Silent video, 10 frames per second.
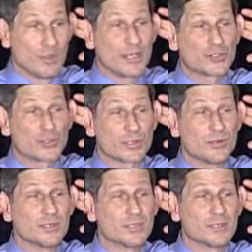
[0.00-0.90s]
Do you think it's
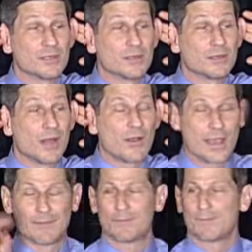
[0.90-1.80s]
true?
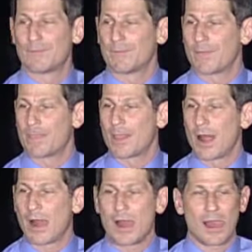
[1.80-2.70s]
Okay.
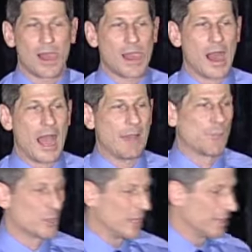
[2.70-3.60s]
I
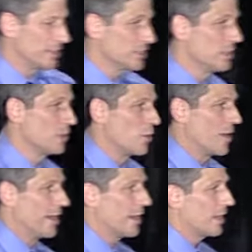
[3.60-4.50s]
am more likely to look
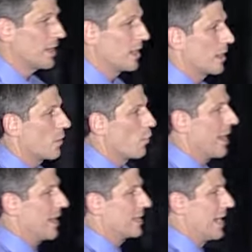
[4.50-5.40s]
away
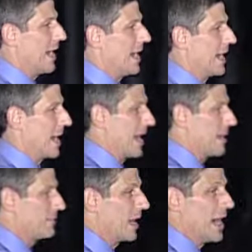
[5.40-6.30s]
when I
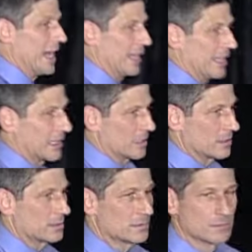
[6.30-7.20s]
am
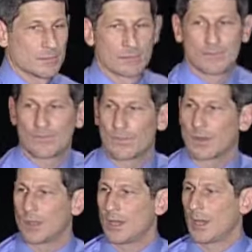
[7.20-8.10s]
lying.
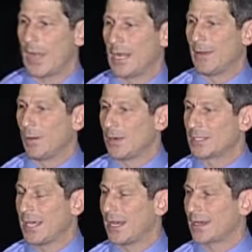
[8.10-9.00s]
Anybody
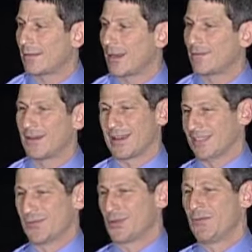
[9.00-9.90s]
want to
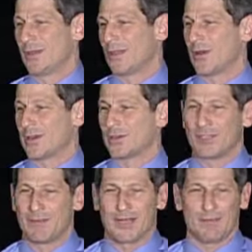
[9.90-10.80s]
look, it's a room full of
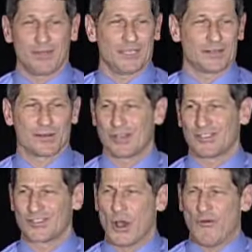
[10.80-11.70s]
lawyers. Somebody, please.
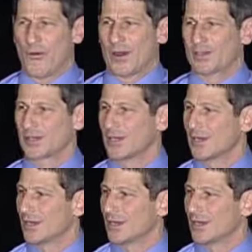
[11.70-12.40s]
Just go for it.